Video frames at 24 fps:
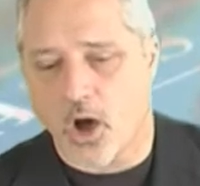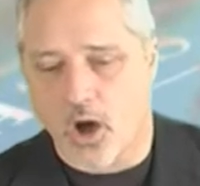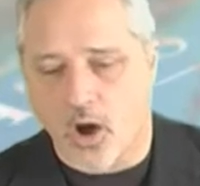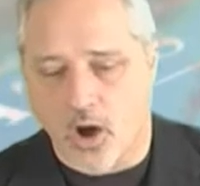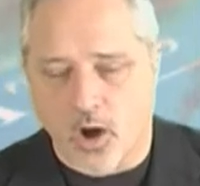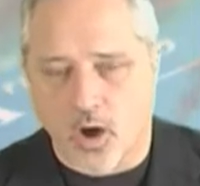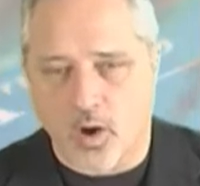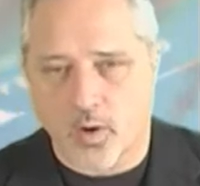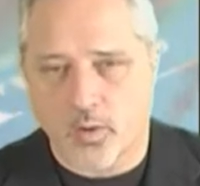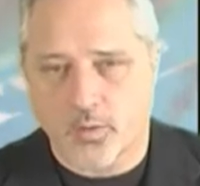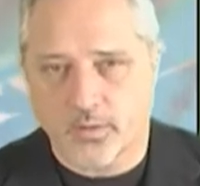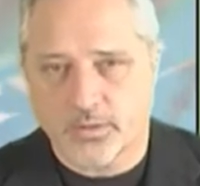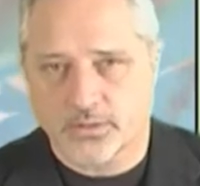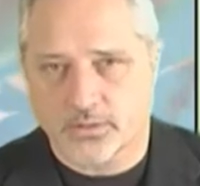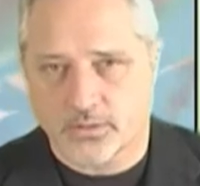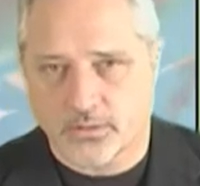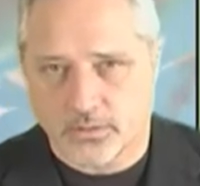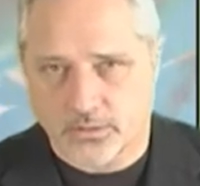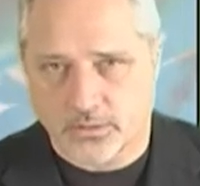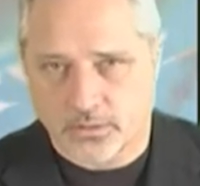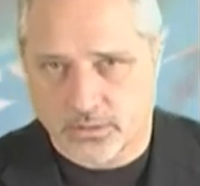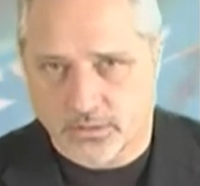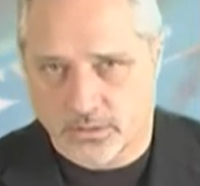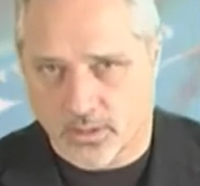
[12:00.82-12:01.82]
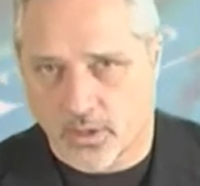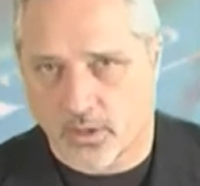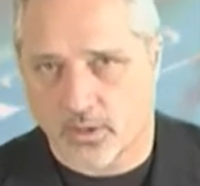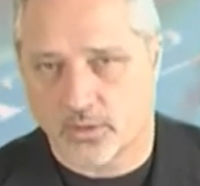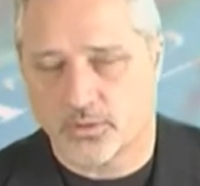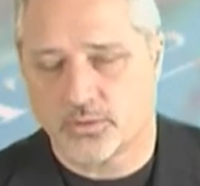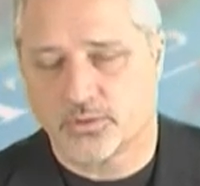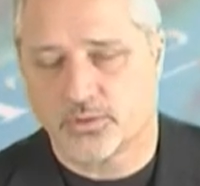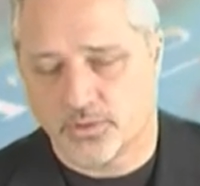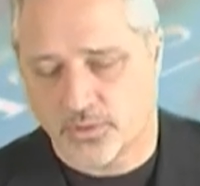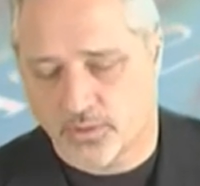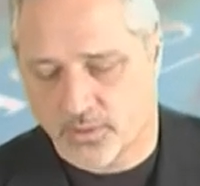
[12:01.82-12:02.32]
always
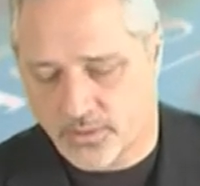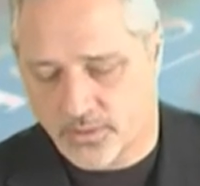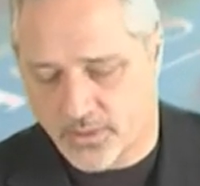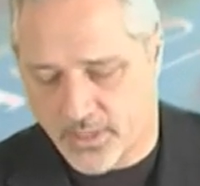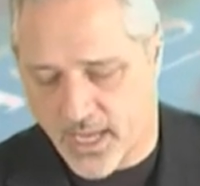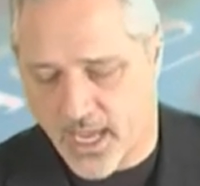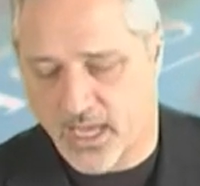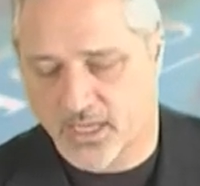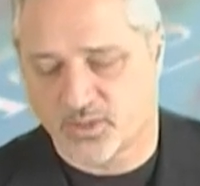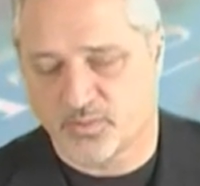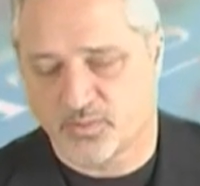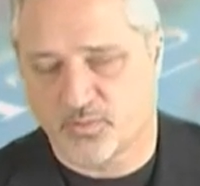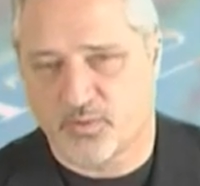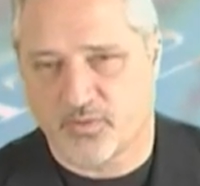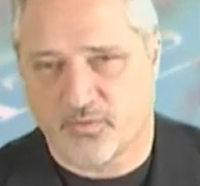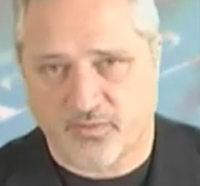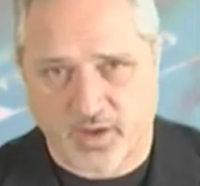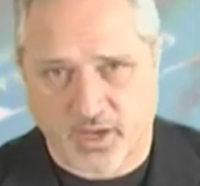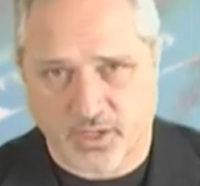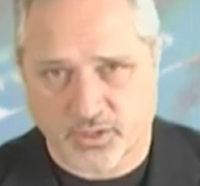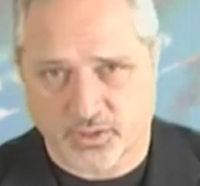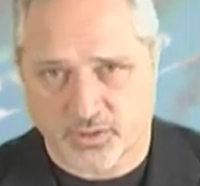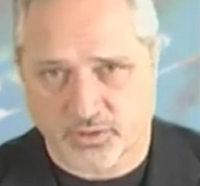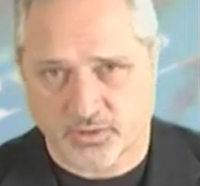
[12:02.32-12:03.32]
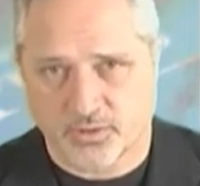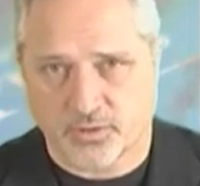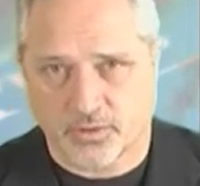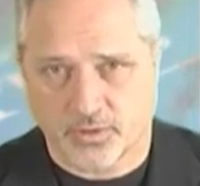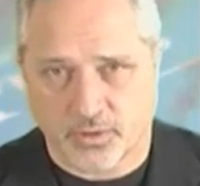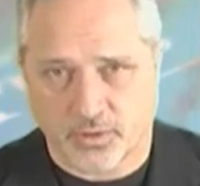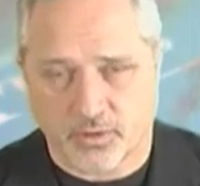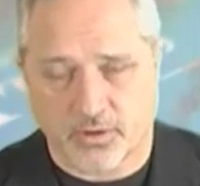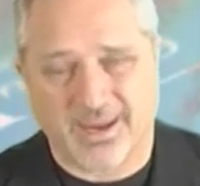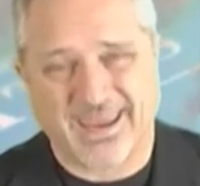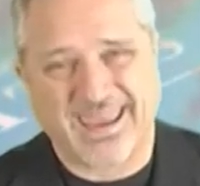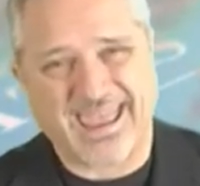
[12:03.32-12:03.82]
consult your tax professional,
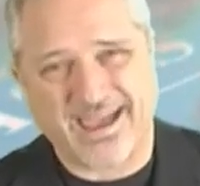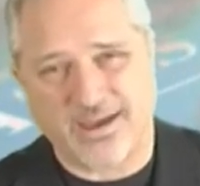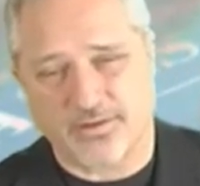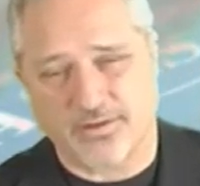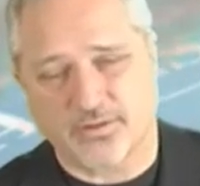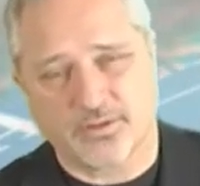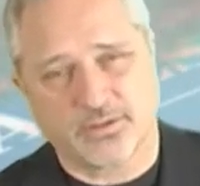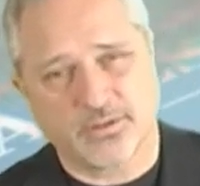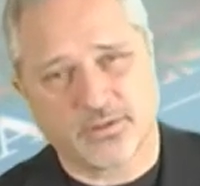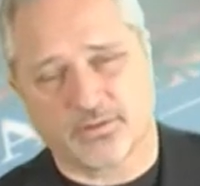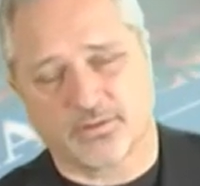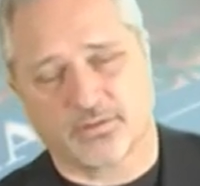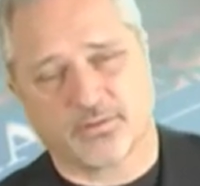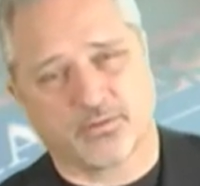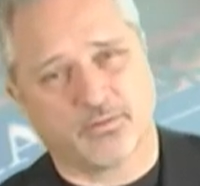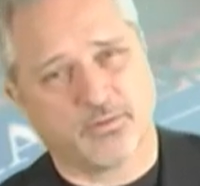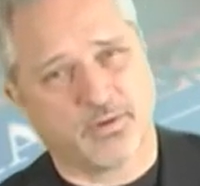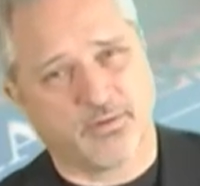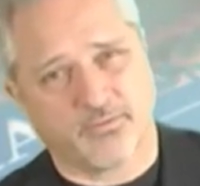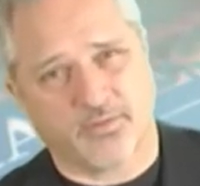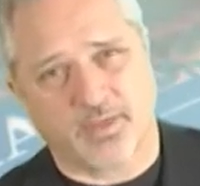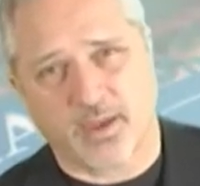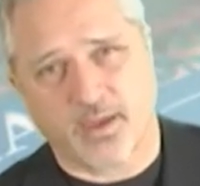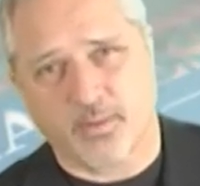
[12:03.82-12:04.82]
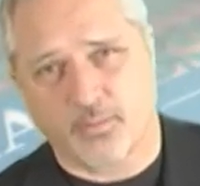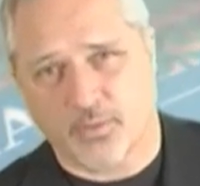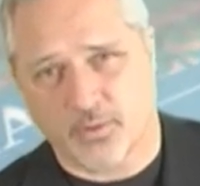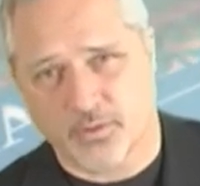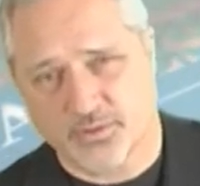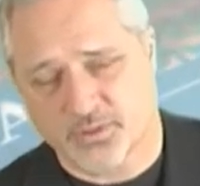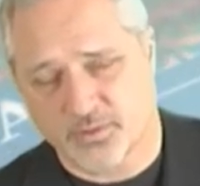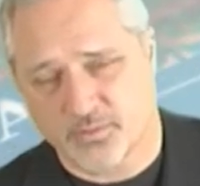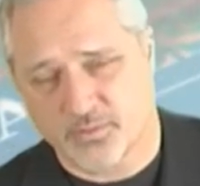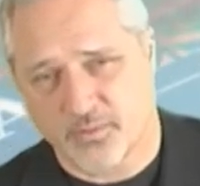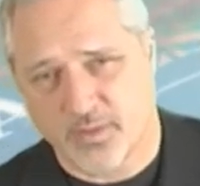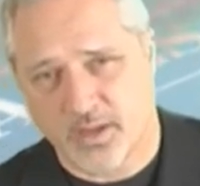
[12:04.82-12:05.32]
your accountant, whoever that
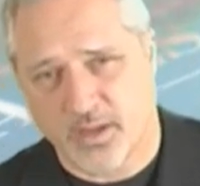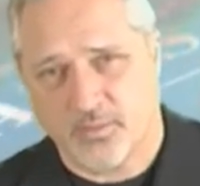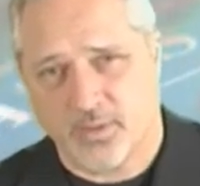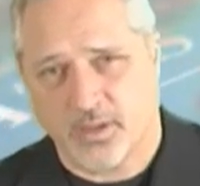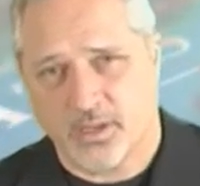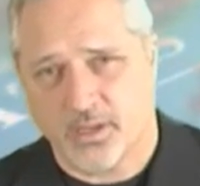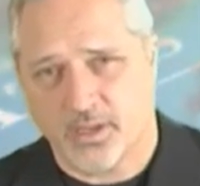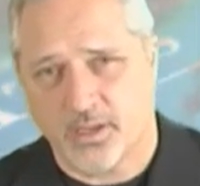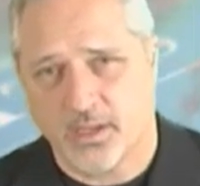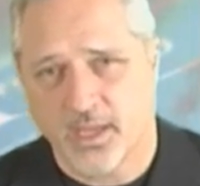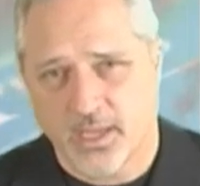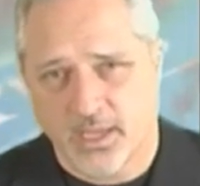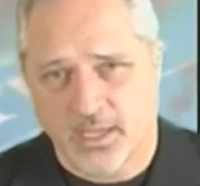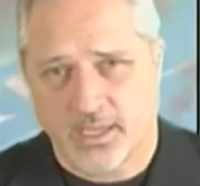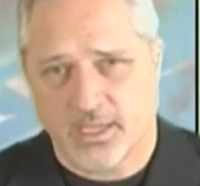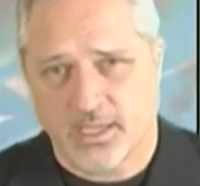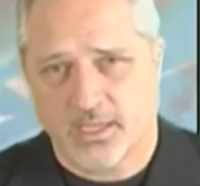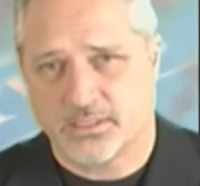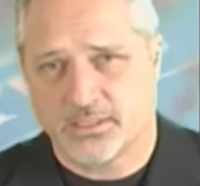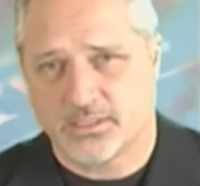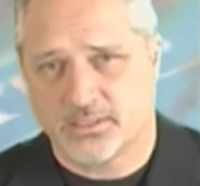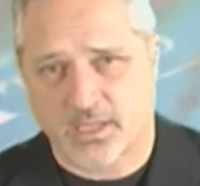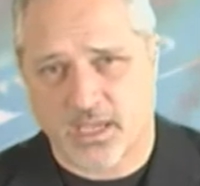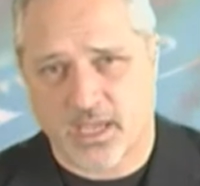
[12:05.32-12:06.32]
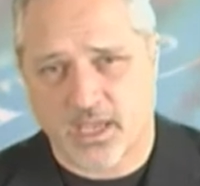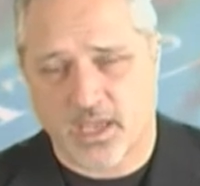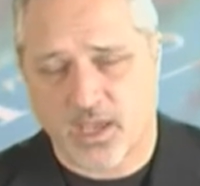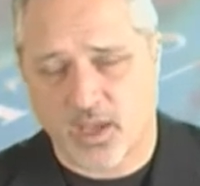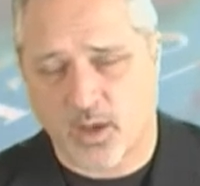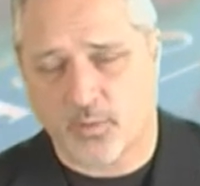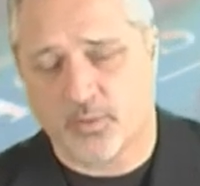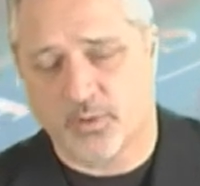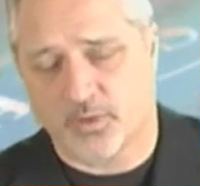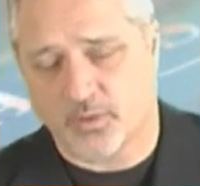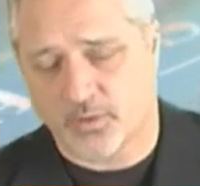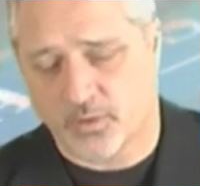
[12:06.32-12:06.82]
person may be, is
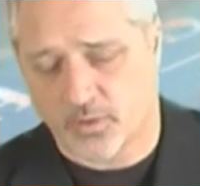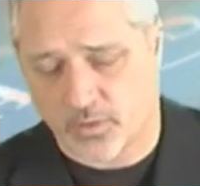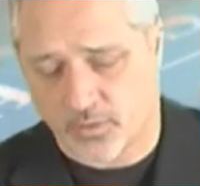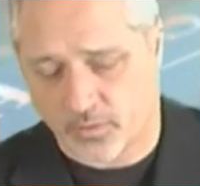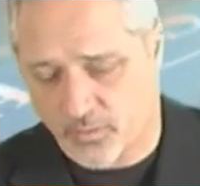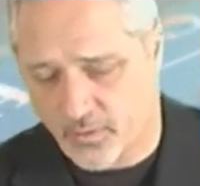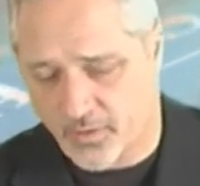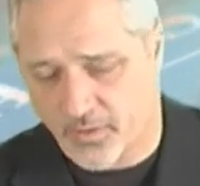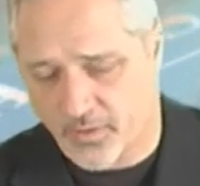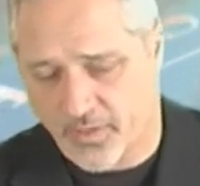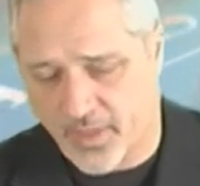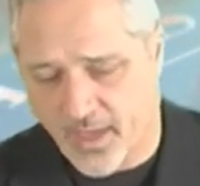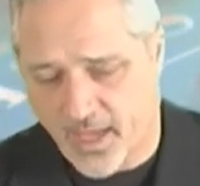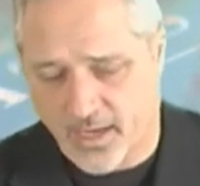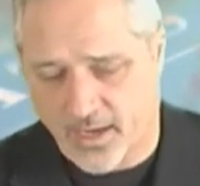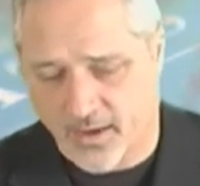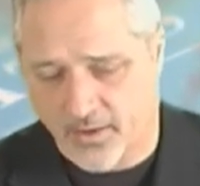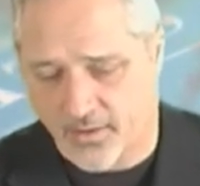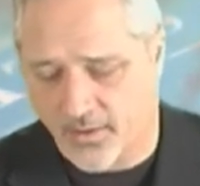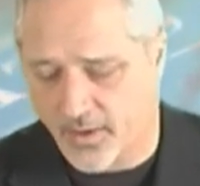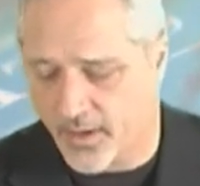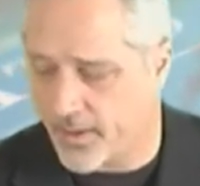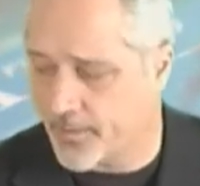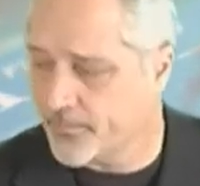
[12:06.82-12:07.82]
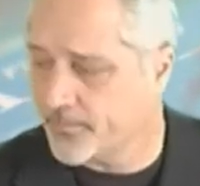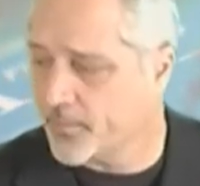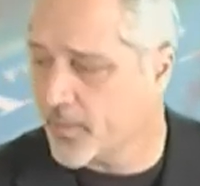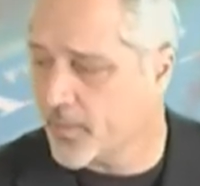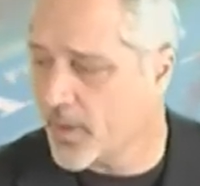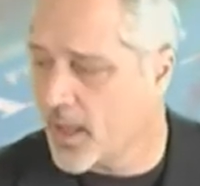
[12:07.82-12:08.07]
helping you with that area.